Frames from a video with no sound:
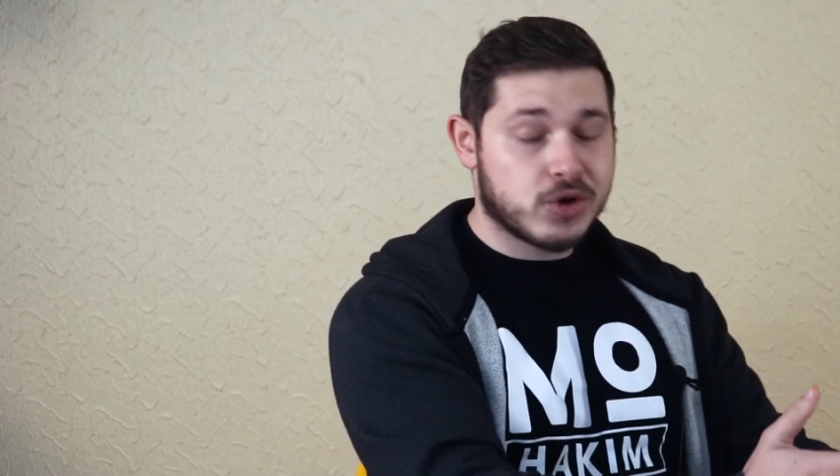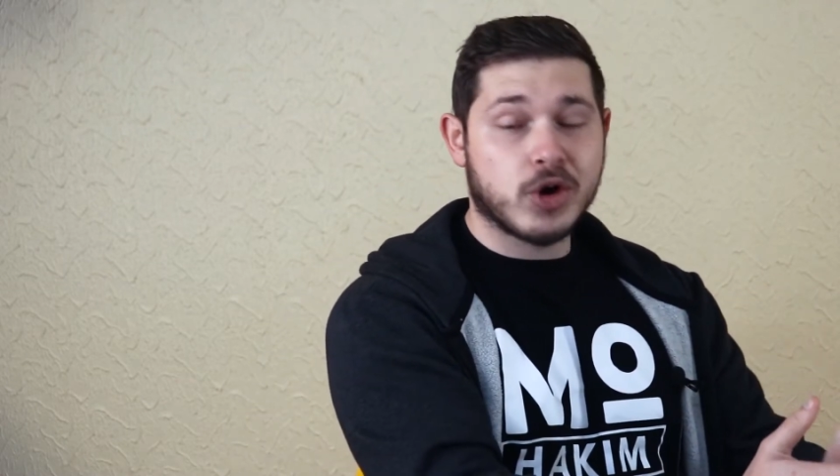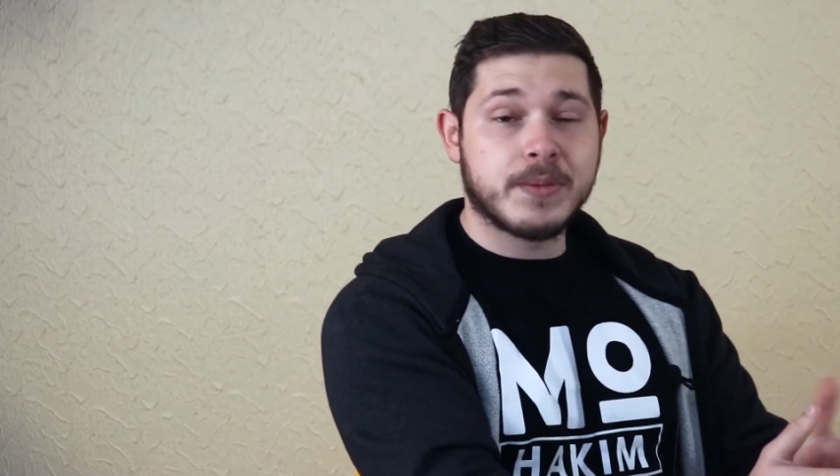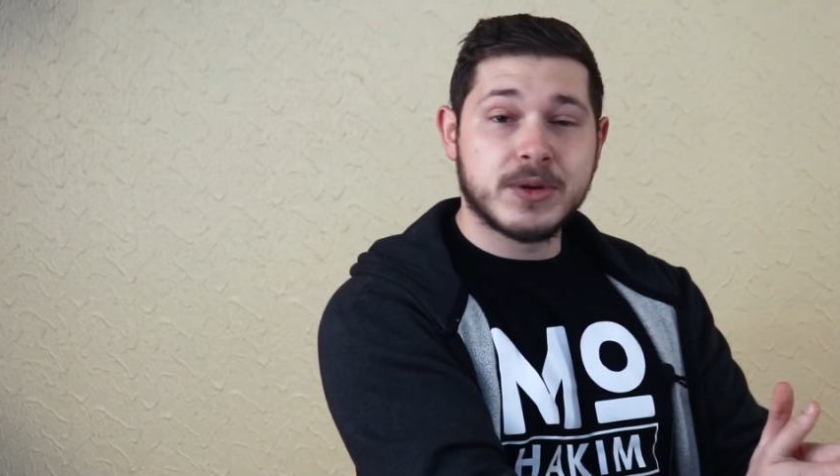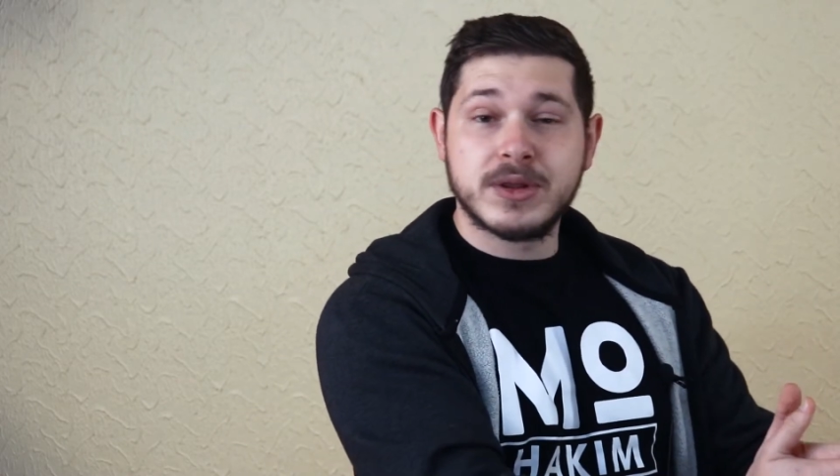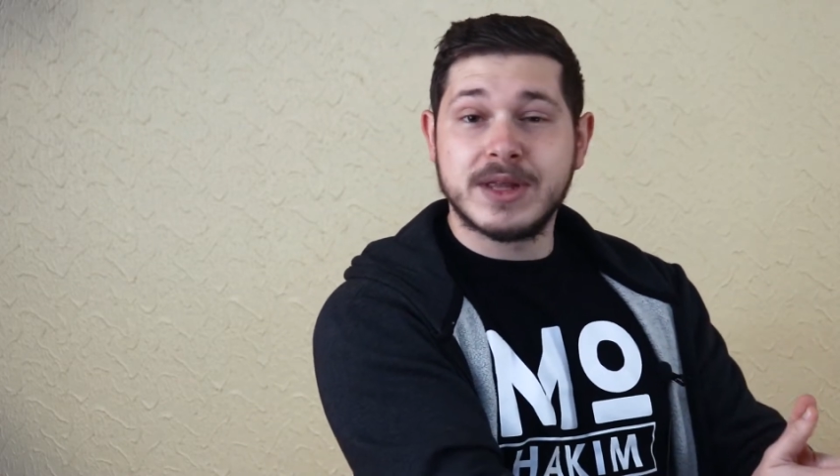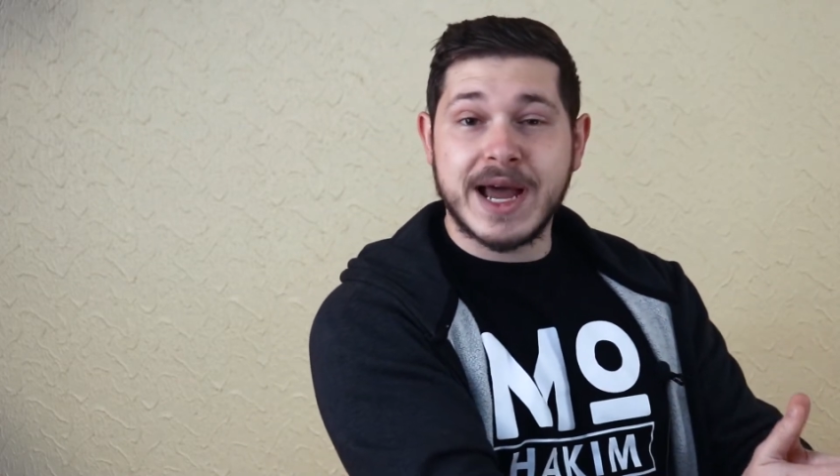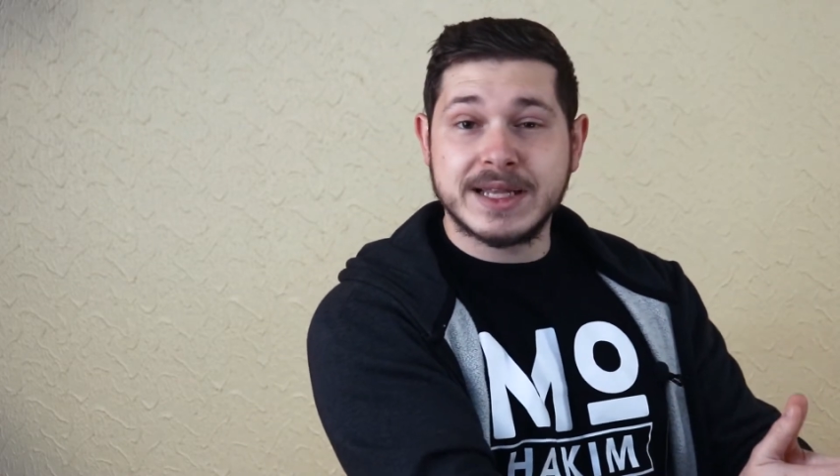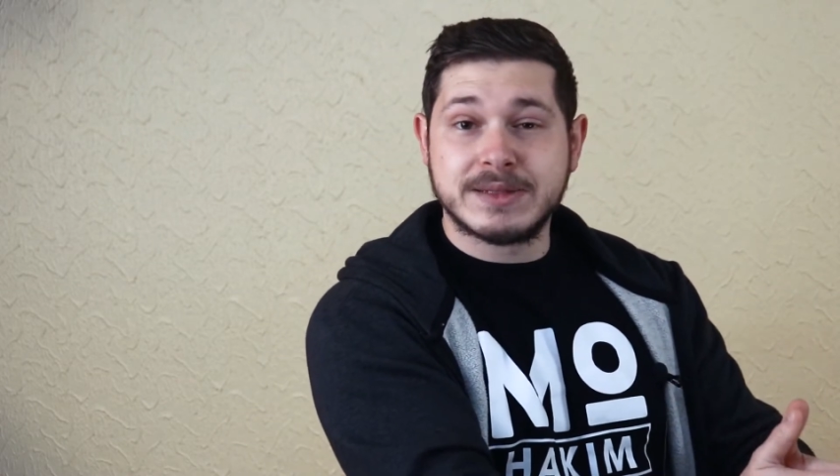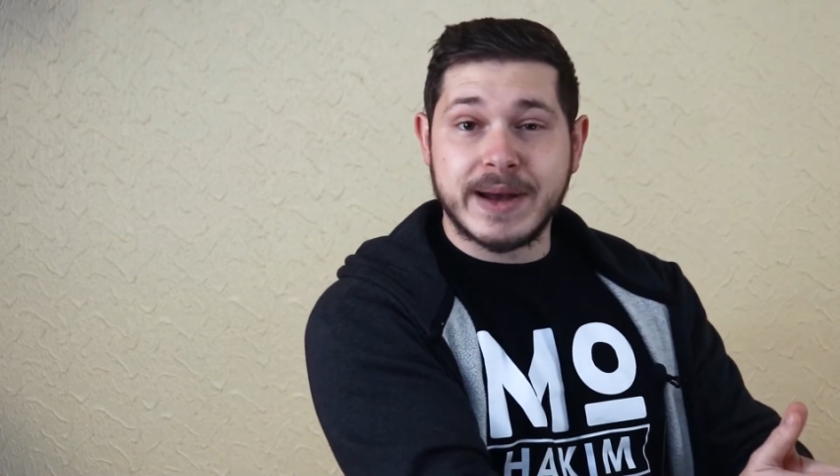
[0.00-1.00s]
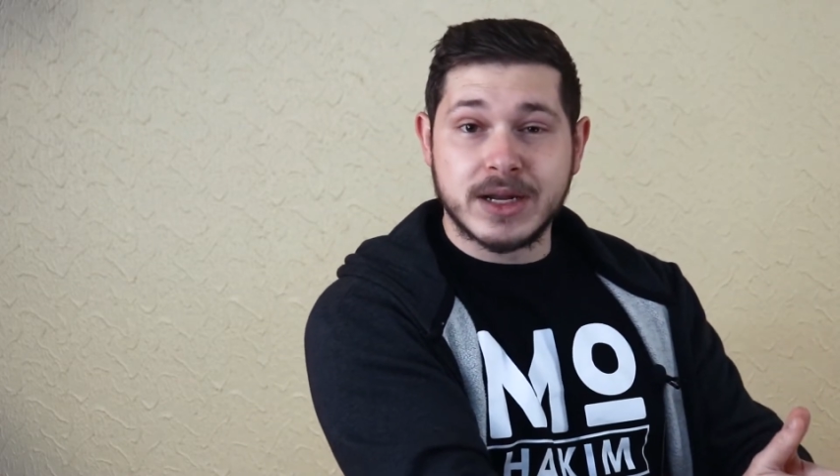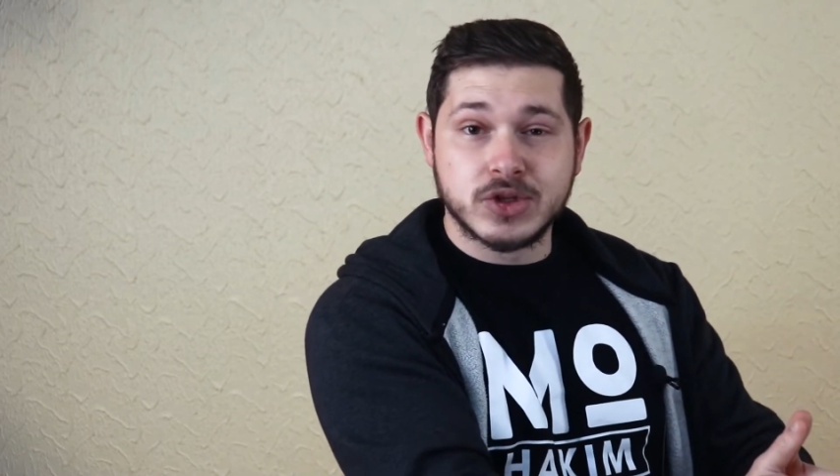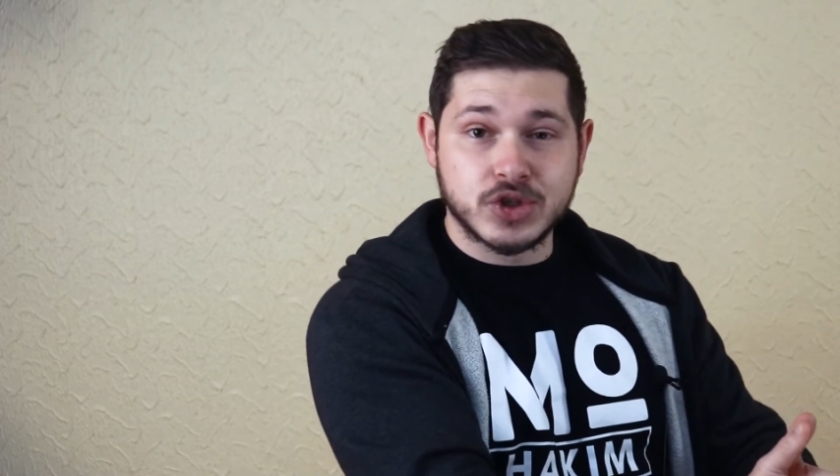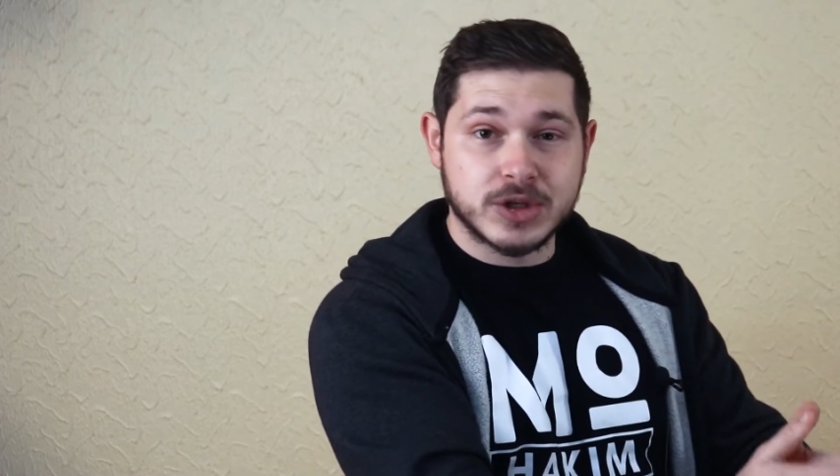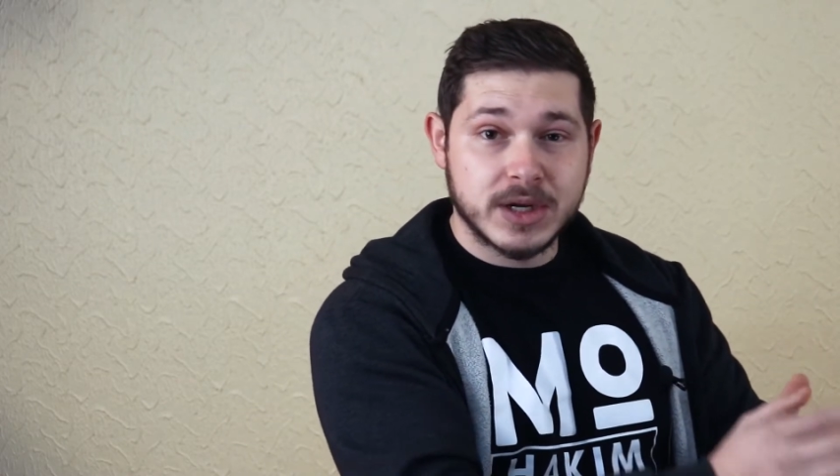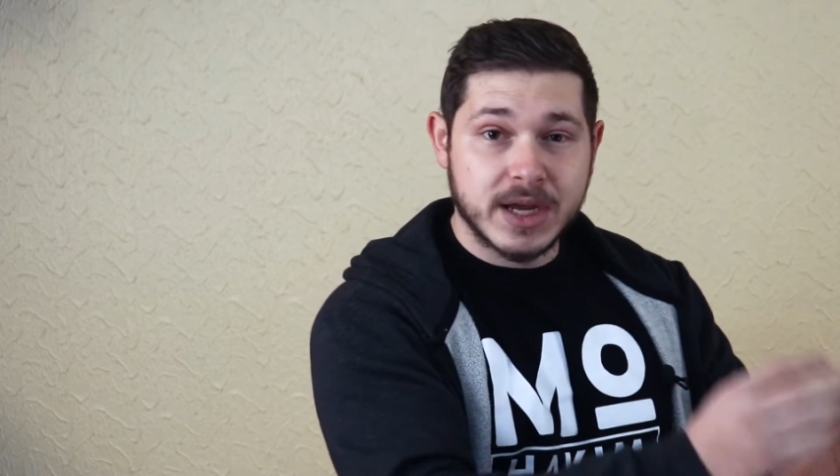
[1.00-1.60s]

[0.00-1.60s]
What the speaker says: to open the ads manager